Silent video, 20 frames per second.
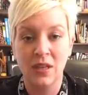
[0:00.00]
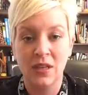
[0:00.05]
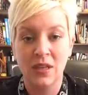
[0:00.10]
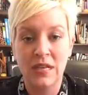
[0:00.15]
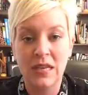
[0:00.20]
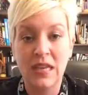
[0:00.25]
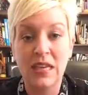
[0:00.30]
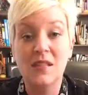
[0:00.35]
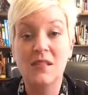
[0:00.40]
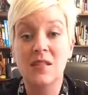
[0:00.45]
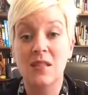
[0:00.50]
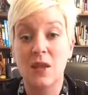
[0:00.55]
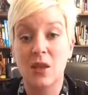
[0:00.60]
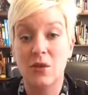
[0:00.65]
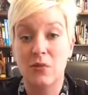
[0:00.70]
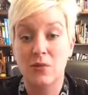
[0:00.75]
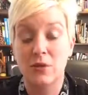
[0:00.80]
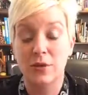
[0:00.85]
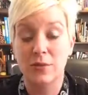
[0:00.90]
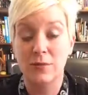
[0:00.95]
is there
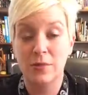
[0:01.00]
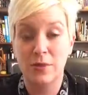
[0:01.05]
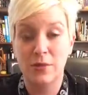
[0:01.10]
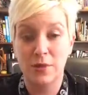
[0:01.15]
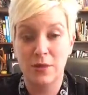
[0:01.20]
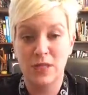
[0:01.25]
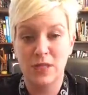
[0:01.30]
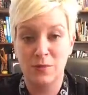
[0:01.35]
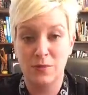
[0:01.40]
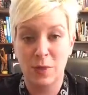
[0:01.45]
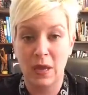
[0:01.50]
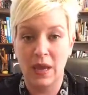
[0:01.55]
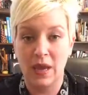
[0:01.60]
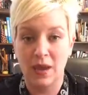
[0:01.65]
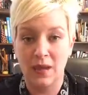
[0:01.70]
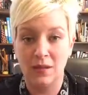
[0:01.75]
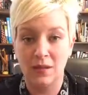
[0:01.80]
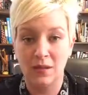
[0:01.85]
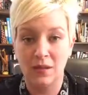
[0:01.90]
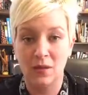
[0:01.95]
room to
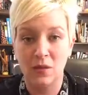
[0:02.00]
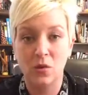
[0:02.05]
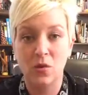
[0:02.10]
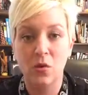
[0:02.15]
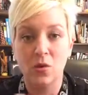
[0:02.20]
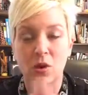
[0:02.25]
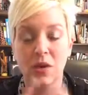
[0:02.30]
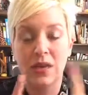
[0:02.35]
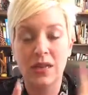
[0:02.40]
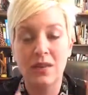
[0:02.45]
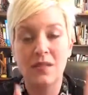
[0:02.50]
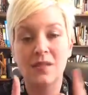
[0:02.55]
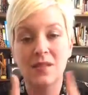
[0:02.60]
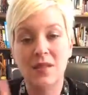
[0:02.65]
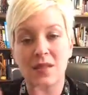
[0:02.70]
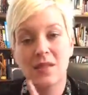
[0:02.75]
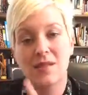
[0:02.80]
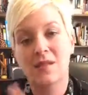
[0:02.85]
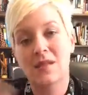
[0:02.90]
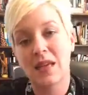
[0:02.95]
expand, or is
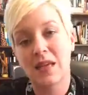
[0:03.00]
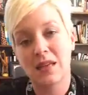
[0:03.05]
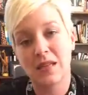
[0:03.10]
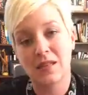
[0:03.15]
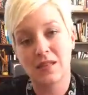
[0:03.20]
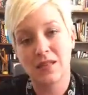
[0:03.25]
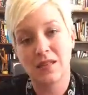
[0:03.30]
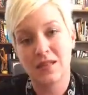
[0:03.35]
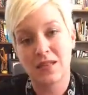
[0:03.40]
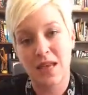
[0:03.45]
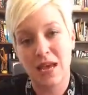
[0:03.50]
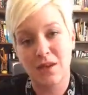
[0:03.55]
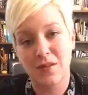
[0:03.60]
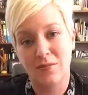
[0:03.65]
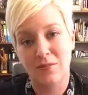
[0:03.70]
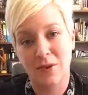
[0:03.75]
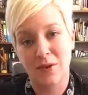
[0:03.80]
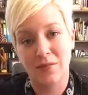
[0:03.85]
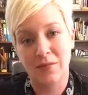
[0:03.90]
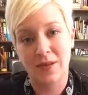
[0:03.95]
this an instead
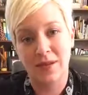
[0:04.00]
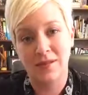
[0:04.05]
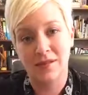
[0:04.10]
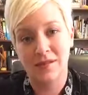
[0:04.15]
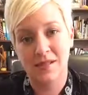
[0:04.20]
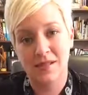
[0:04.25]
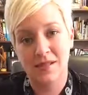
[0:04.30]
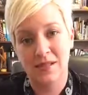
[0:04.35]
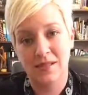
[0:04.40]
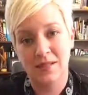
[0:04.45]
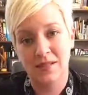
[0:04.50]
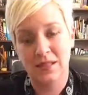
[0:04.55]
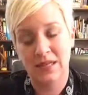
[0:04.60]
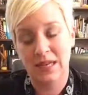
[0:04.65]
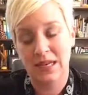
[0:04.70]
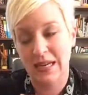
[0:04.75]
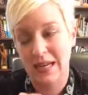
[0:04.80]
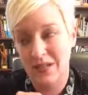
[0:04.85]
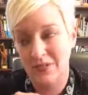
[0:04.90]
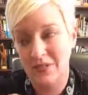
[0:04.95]
moment?
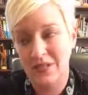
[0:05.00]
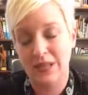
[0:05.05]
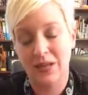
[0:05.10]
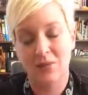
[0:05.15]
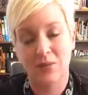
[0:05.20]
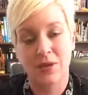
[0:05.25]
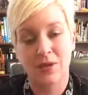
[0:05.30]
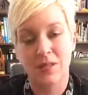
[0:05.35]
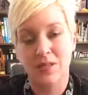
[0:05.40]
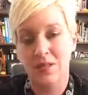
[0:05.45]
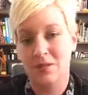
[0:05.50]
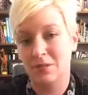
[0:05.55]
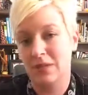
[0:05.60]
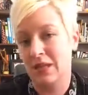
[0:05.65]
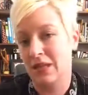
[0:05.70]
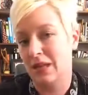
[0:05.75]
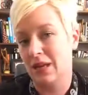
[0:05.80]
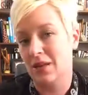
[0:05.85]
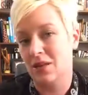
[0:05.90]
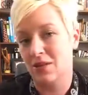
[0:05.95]
And I have to get rid of
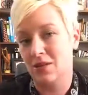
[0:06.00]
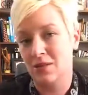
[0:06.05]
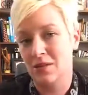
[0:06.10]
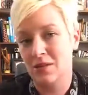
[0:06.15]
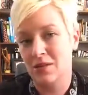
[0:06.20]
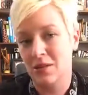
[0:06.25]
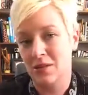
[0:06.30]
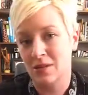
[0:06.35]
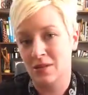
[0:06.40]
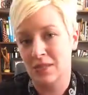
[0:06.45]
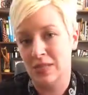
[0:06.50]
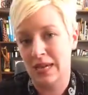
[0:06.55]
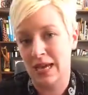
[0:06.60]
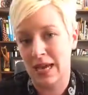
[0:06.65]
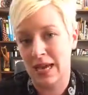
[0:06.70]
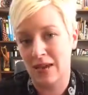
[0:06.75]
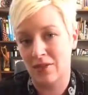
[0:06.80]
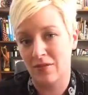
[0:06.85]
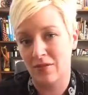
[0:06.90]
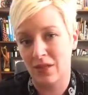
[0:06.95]
something else to
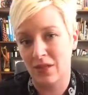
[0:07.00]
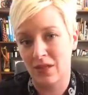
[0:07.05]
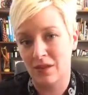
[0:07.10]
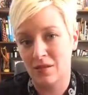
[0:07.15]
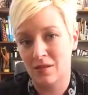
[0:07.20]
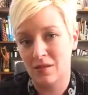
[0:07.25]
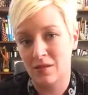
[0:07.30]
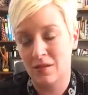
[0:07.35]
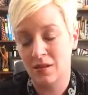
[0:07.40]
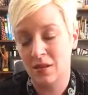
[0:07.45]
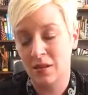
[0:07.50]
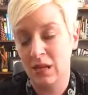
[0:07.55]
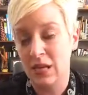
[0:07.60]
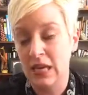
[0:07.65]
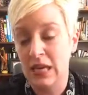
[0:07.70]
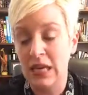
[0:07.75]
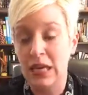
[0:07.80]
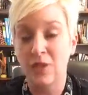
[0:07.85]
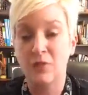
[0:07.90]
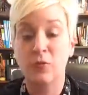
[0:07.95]
have this.
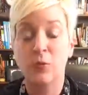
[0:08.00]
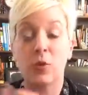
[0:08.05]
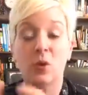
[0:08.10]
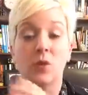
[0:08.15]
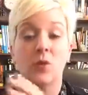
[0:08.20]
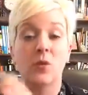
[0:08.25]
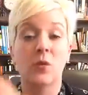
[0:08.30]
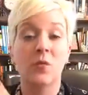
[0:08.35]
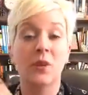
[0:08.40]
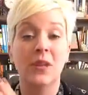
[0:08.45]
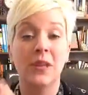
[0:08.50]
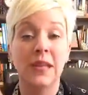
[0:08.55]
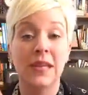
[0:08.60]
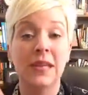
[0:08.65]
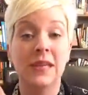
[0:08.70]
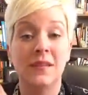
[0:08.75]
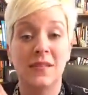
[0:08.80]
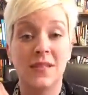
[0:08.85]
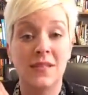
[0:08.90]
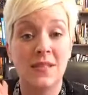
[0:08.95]
If we're normally
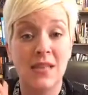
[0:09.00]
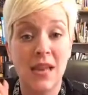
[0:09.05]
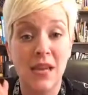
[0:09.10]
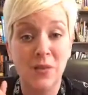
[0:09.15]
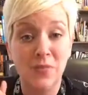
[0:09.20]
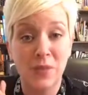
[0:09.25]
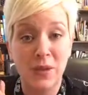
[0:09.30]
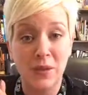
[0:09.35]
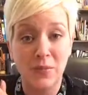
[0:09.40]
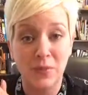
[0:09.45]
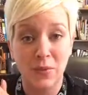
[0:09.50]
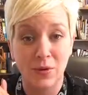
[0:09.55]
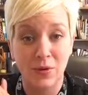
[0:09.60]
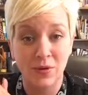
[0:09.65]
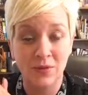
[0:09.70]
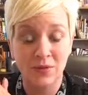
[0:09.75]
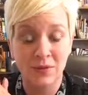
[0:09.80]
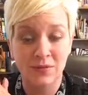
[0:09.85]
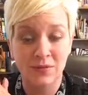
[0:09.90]
instead people,